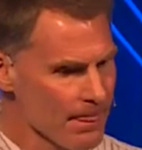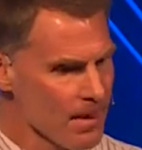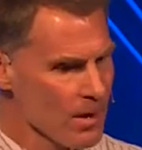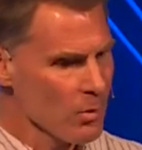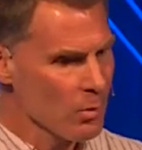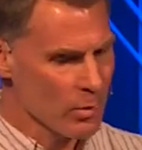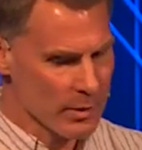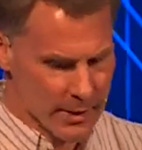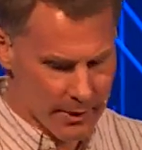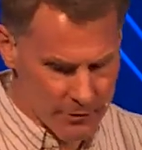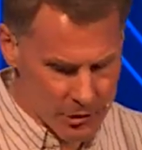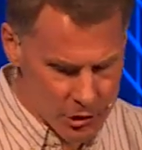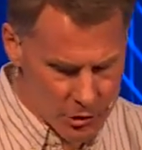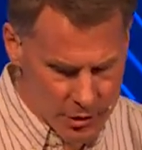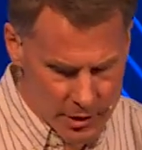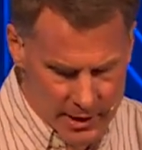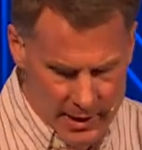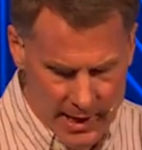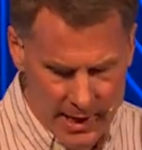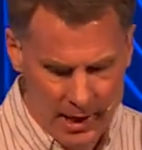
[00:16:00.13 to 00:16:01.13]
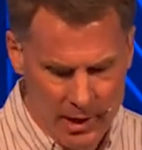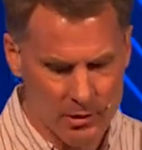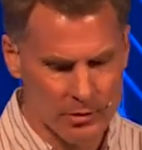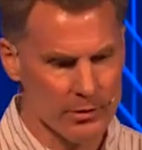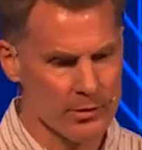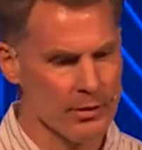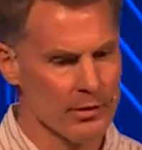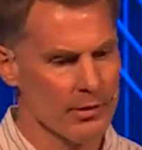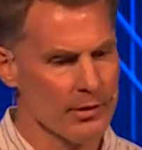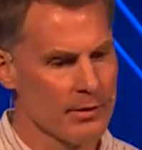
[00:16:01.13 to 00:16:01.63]
whenever you
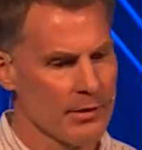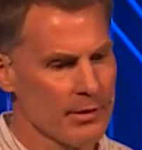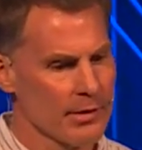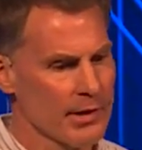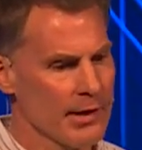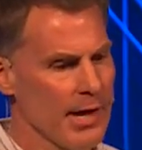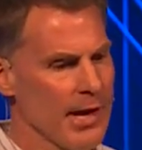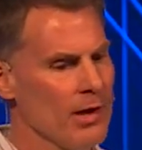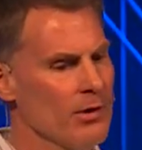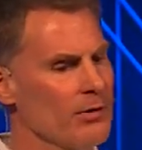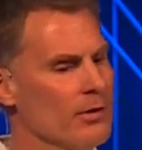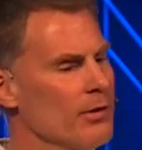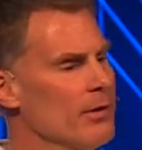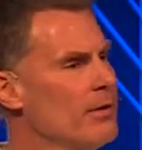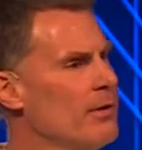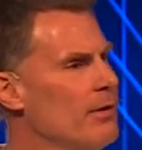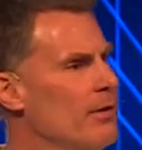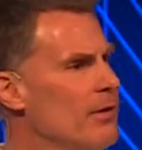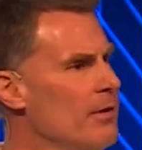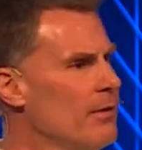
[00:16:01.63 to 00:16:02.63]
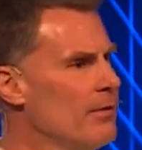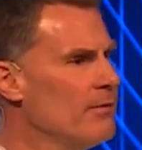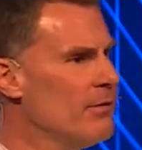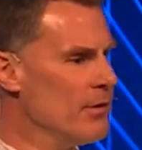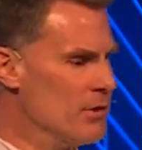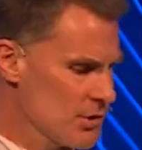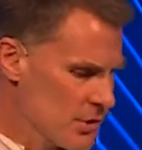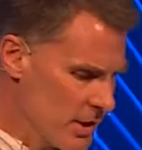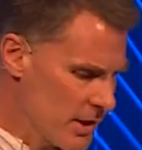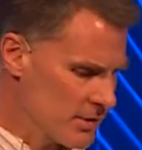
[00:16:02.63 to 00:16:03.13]
encounter
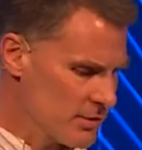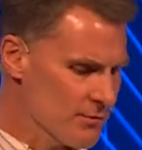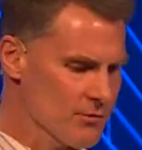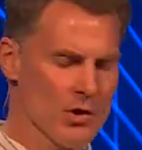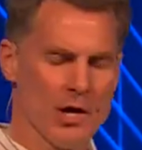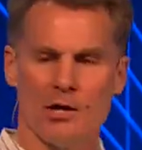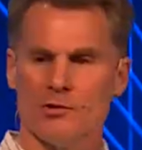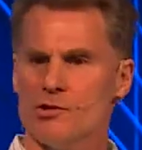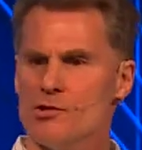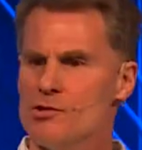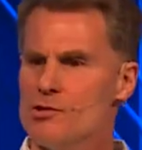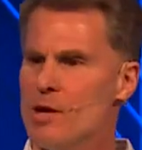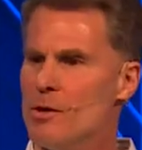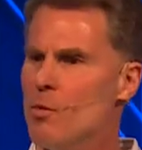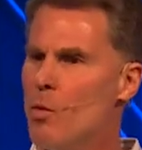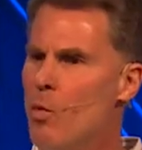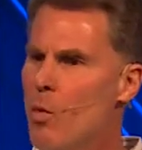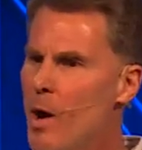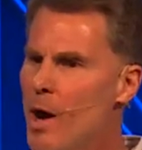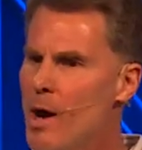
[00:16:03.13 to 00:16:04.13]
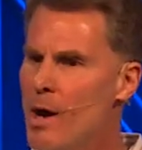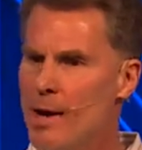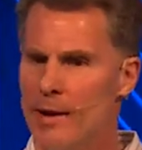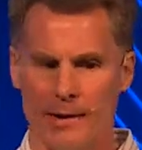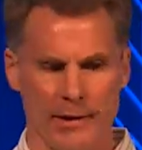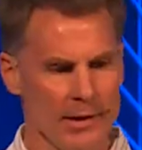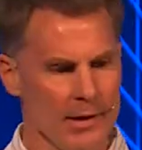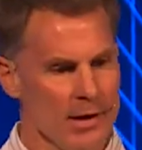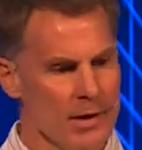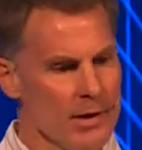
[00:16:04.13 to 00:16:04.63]
various kinds of trials. And you say, well, why?
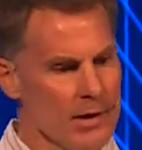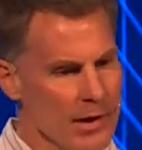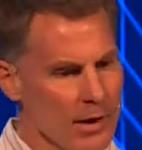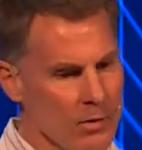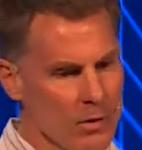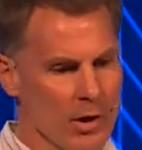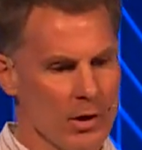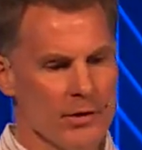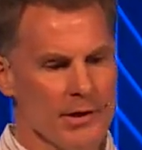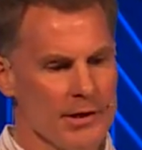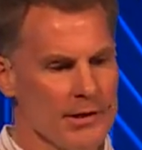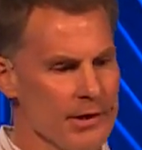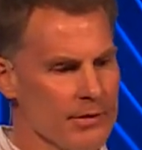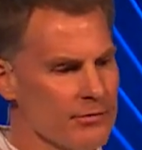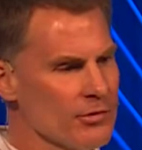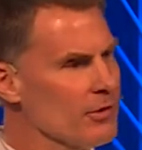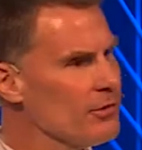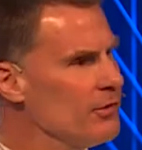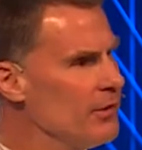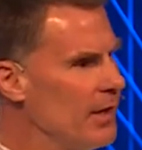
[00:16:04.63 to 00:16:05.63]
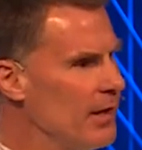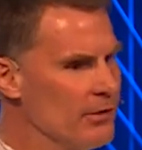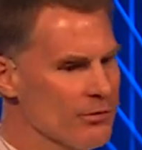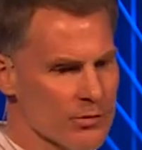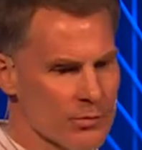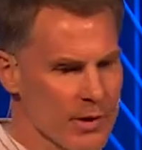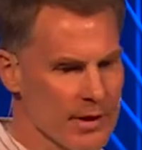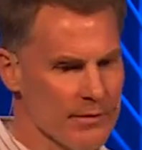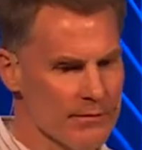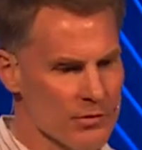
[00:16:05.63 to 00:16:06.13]
Well, he gives us the answer
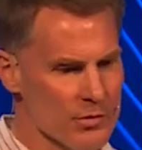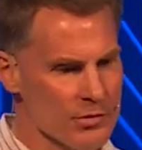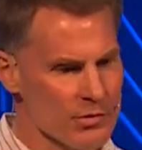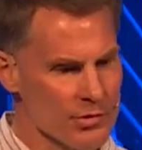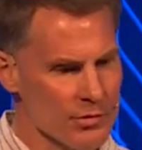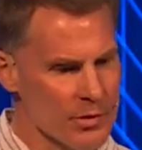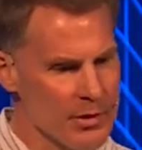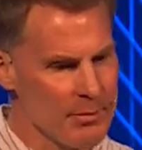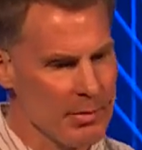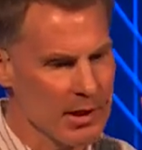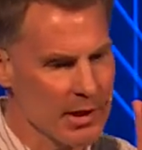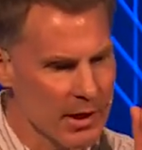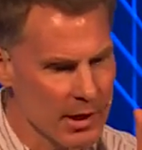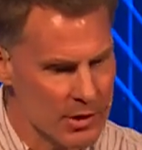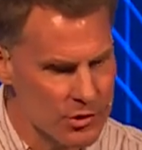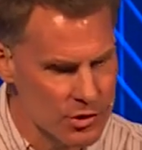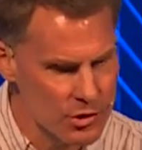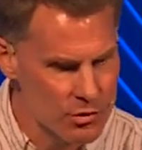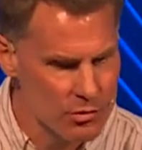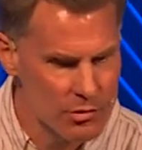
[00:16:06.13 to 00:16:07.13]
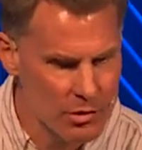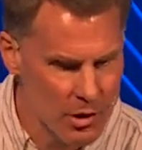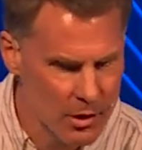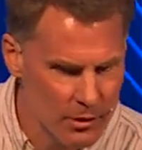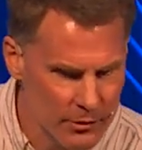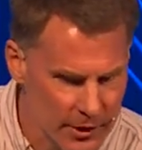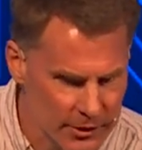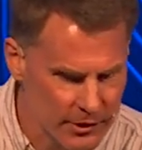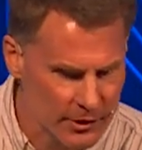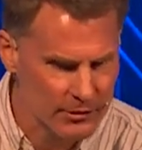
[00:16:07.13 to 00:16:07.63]
right in verse 3. Because you know that the